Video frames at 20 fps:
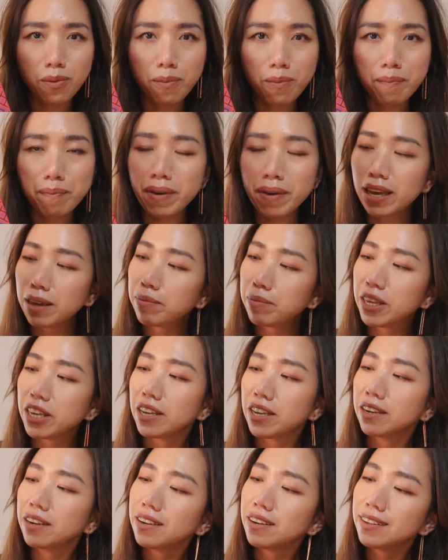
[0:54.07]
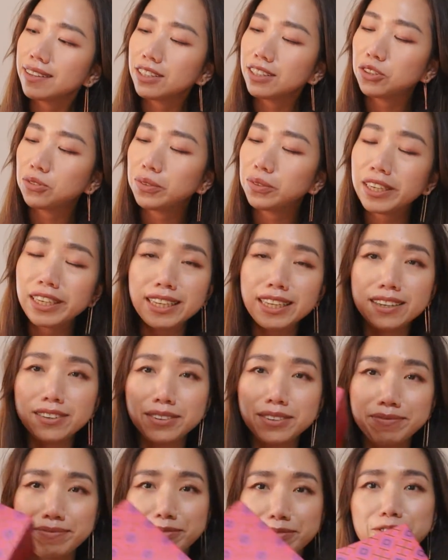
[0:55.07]
baby here, this
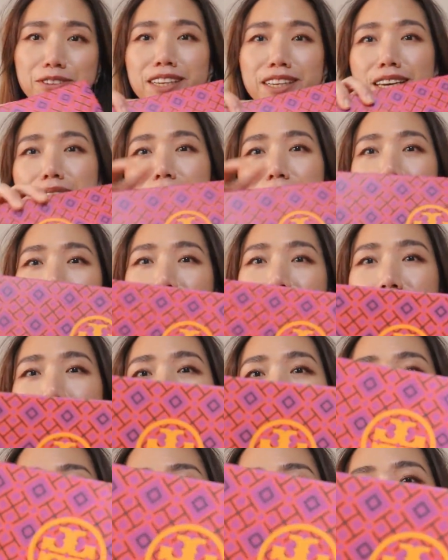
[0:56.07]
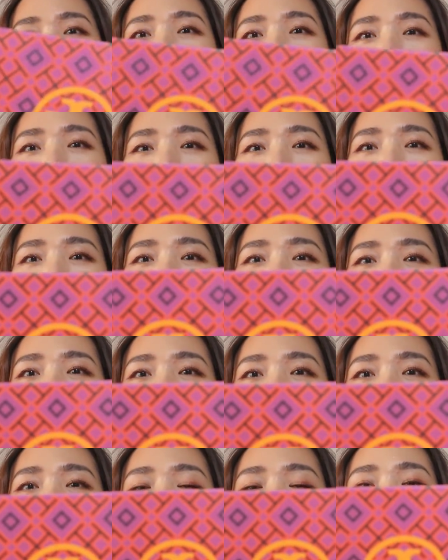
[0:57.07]
really amazing finds that I
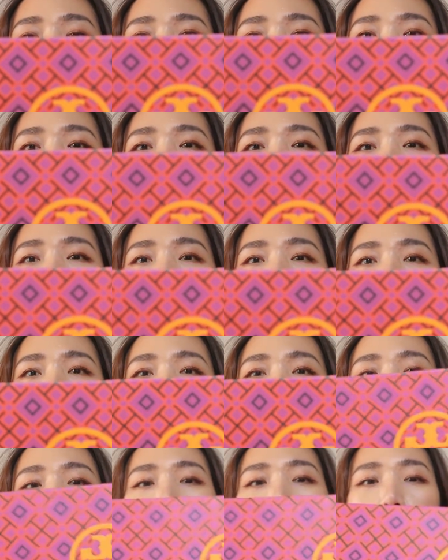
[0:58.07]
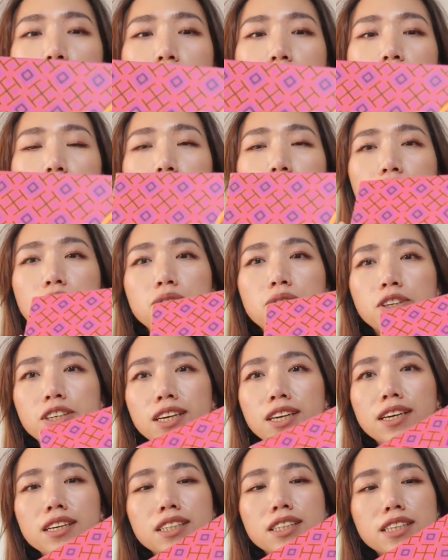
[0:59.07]
think it's going to suit for
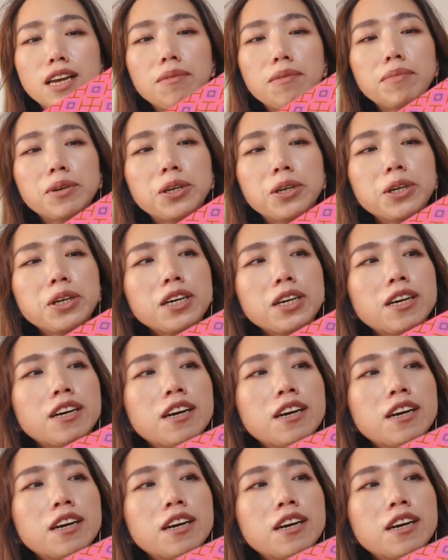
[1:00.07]
the summer